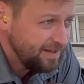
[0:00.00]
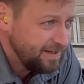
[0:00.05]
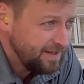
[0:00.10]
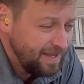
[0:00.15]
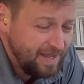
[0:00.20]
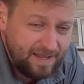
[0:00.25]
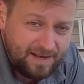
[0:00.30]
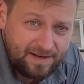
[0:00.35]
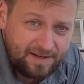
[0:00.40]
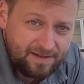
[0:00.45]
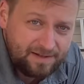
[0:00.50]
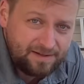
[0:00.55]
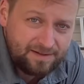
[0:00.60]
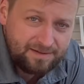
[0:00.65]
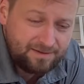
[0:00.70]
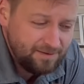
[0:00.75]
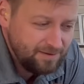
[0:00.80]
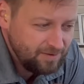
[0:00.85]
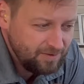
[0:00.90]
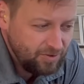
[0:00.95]
and it
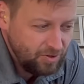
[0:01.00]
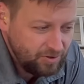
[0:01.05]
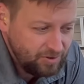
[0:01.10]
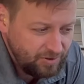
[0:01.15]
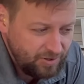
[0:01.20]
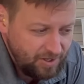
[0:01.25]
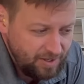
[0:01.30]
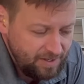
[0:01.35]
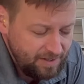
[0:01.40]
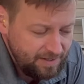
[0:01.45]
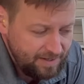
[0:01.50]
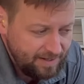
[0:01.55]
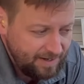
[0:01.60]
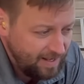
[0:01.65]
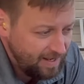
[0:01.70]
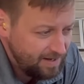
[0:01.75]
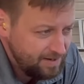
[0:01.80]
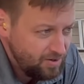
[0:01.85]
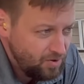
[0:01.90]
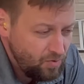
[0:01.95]
looked good, and
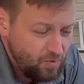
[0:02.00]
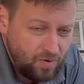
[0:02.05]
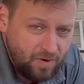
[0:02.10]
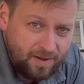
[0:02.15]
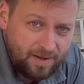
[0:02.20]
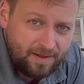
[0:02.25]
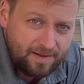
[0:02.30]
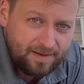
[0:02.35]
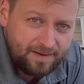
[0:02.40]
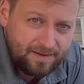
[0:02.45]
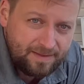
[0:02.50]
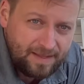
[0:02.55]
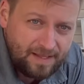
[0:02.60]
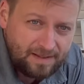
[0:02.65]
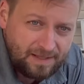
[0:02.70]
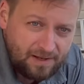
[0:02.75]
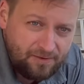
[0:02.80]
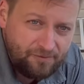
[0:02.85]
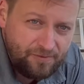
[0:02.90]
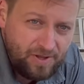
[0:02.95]
I know that
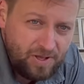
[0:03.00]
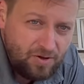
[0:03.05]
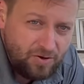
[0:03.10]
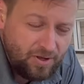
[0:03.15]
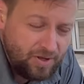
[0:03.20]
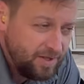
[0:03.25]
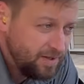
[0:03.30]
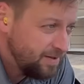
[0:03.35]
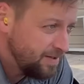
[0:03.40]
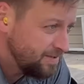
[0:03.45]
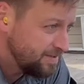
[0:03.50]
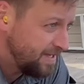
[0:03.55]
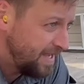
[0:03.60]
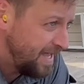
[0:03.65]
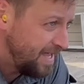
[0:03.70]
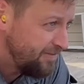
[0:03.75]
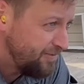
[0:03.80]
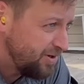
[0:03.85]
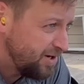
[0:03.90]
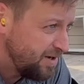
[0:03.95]
they feel good because I
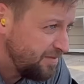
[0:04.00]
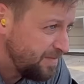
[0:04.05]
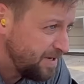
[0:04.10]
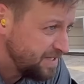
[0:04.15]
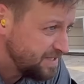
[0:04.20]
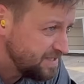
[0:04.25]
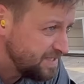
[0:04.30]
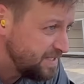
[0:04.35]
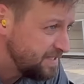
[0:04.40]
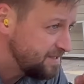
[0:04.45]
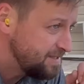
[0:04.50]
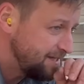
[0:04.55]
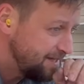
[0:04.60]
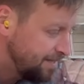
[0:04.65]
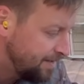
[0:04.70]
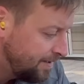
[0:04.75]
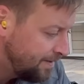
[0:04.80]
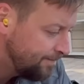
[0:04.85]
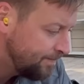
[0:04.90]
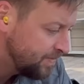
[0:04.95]
have one on my CZ.
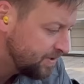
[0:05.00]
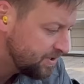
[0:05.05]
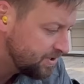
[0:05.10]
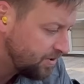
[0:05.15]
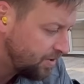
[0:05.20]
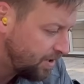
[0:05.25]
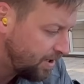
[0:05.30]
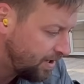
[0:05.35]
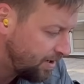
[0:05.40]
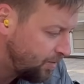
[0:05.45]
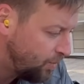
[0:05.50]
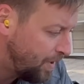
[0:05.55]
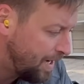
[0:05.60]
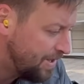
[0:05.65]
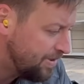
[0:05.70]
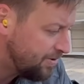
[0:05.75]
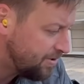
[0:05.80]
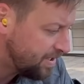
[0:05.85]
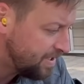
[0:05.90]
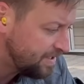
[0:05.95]
So our
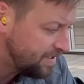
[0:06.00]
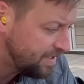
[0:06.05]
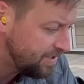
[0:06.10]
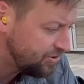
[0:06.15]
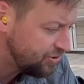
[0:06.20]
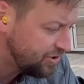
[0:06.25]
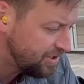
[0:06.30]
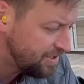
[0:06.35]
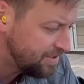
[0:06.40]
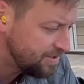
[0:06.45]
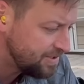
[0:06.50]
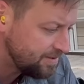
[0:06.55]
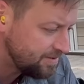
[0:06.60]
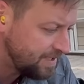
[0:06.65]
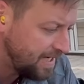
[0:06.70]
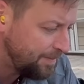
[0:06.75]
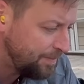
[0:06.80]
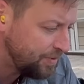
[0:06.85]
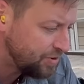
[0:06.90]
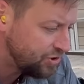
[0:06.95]
weather conditions, our
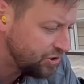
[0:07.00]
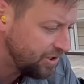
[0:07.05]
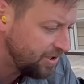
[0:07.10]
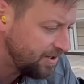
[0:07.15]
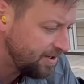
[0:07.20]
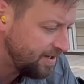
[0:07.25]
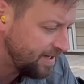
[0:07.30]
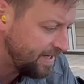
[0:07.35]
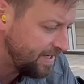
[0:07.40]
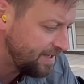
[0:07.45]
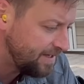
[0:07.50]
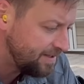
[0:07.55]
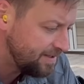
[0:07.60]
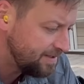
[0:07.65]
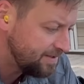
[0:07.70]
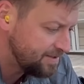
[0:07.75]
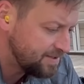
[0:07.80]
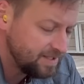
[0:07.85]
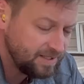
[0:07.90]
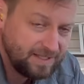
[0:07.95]
temperature
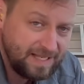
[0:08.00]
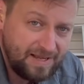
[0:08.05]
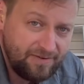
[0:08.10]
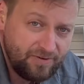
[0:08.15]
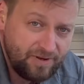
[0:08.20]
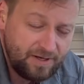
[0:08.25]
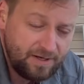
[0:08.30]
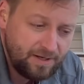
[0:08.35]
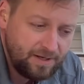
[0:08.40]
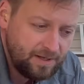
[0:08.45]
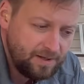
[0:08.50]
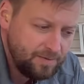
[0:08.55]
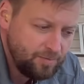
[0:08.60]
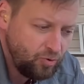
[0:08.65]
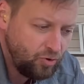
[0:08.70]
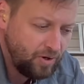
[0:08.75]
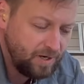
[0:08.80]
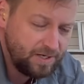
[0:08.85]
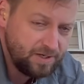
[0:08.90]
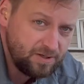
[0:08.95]
is
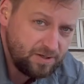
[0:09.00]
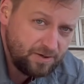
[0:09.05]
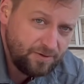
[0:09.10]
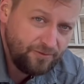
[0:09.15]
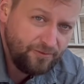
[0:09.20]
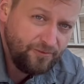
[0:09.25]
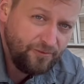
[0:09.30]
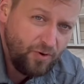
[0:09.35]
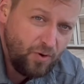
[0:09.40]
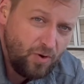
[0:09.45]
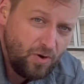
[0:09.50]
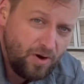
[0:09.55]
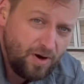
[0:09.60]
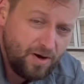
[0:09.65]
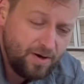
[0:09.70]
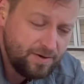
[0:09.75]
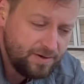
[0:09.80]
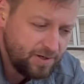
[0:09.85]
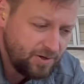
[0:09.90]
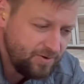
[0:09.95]

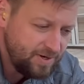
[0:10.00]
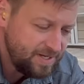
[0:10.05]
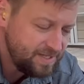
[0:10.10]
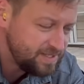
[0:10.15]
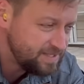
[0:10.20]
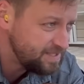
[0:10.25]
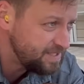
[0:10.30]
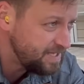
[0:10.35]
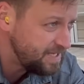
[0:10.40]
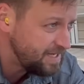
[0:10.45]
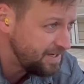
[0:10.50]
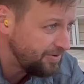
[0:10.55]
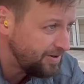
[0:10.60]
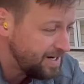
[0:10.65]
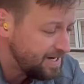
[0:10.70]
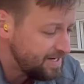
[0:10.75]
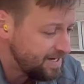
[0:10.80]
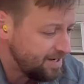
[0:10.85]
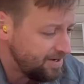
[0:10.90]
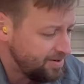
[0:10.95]
11.4 degrees C
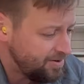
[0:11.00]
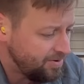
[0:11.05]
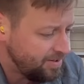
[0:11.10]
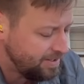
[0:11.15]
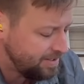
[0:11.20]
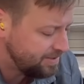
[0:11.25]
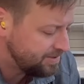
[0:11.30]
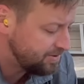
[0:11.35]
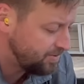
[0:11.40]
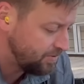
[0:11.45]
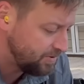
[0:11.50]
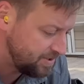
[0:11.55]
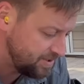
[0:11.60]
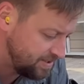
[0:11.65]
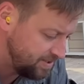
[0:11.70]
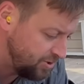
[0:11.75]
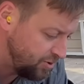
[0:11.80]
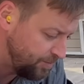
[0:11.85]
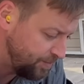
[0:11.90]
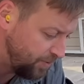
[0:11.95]
right now, so it's
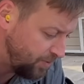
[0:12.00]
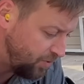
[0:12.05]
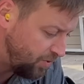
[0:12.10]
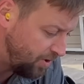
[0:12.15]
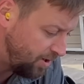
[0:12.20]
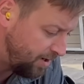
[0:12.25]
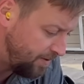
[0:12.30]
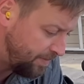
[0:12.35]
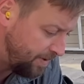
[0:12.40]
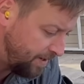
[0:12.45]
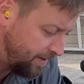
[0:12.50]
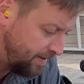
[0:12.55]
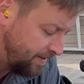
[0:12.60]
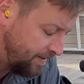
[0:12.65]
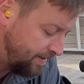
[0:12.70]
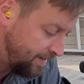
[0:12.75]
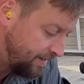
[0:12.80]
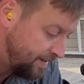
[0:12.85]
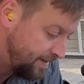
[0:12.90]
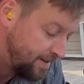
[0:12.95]
super warm.
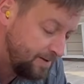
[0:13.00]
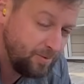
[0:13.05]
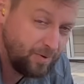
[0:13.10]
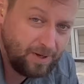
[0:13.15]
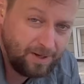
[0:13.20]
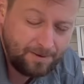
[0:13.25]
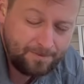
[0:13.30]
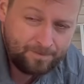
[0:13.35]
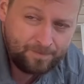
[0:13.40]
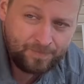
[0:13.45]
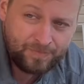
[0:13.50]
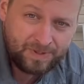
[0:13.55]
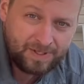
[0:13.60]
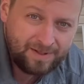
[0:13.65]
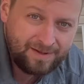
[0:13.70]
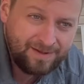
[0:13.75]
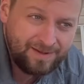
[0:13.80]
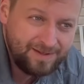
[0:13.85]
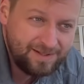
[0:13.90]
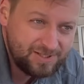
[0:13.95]
Well,
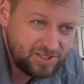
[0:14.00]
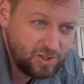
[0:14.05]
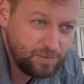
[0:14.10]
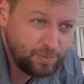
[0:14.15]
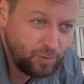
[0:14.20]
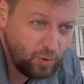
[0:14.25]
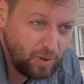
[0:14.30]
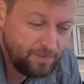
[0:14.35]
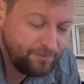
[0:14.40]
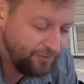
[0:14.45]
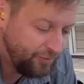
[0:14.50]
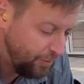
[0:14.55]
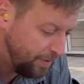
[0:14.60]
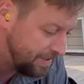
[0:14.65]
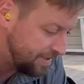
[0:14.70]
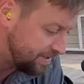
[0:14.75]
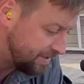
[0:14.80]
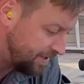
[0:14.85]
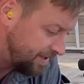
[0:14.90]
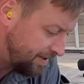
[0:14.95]
super warm for
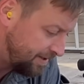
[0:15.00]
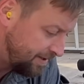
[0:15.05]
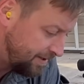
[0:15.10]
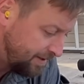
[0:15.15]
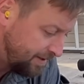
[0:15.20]
winter.